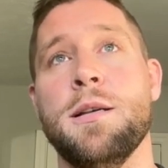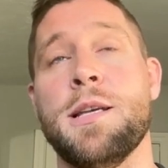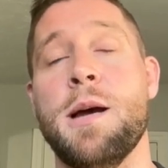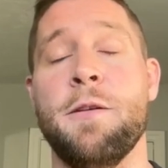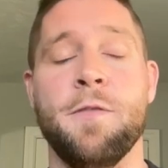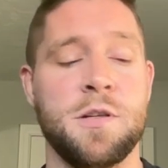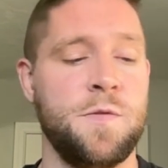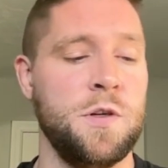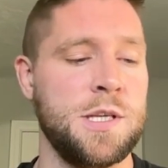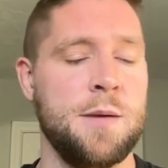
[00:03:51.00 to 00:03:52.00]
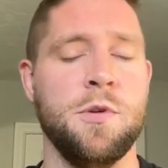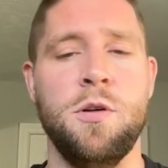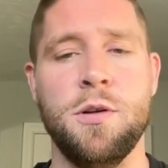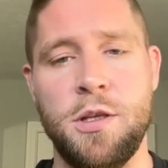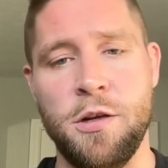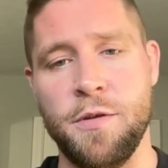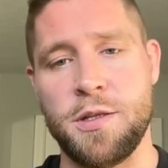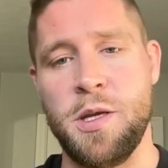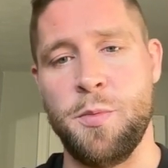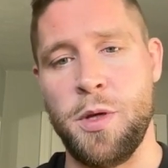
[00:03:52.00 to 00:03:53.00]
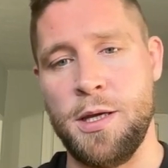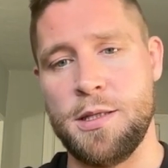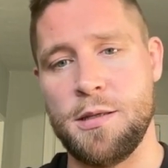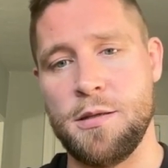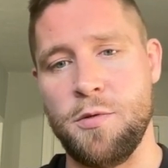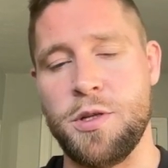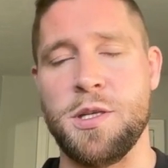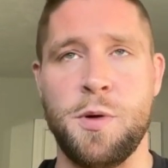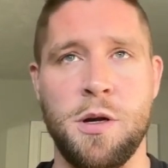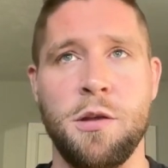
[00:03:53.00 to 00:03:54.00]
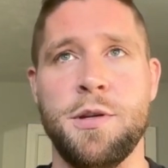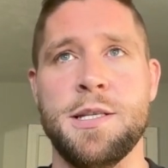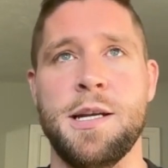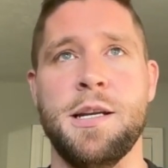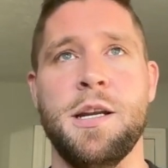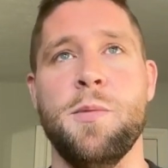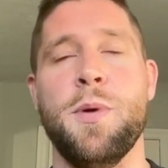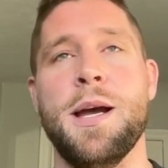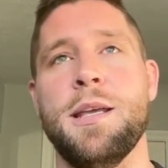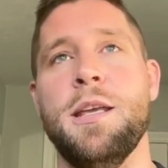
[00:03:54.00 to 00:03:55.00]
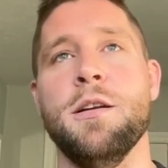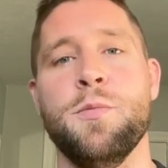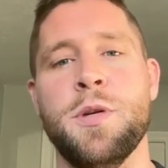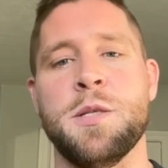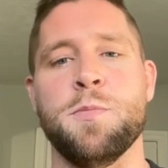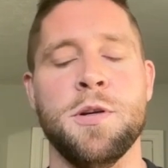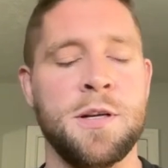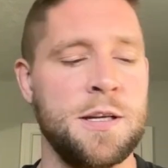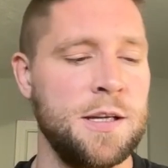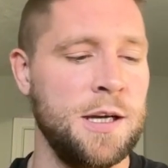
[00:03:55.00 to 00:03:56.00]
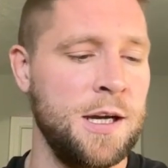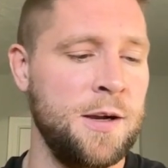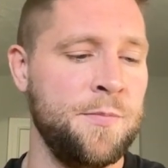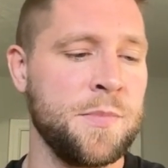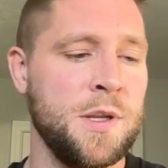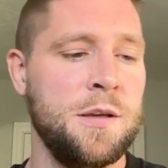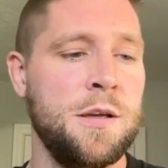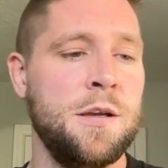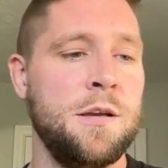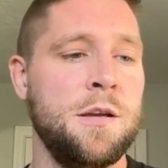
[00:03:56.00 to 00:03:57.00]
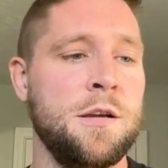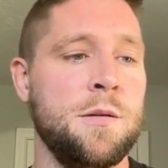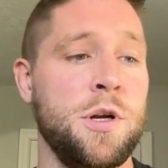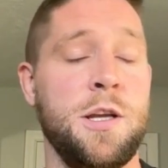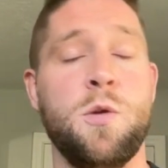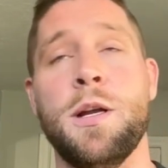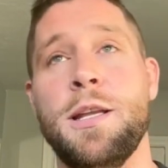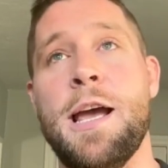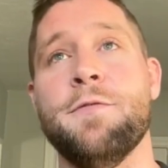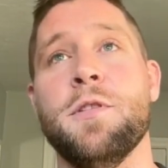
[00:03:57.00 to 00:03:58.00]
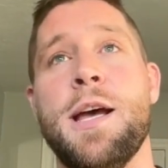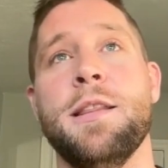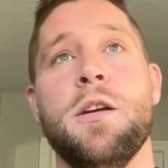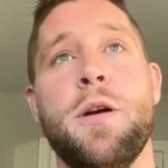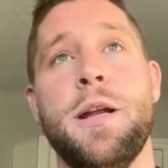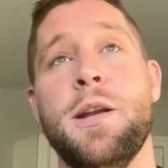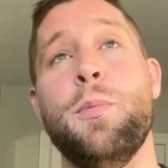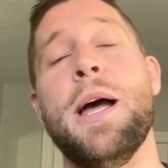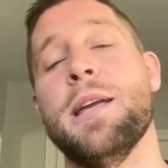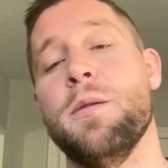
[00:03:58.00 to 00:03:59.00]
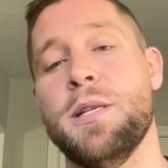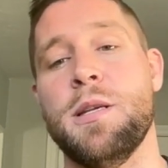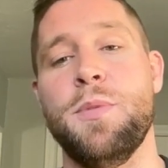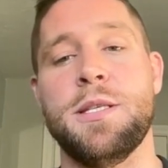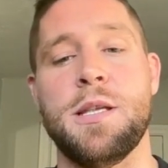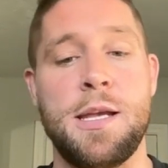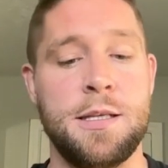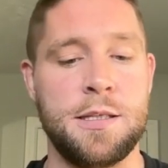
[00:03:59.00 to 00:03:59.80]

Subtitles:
my first full-time role at the University of Pitt, which is part of the reason I ended up back here in Pittsburgh. Pretty quickly after that, though, I ended up back in Mississippi State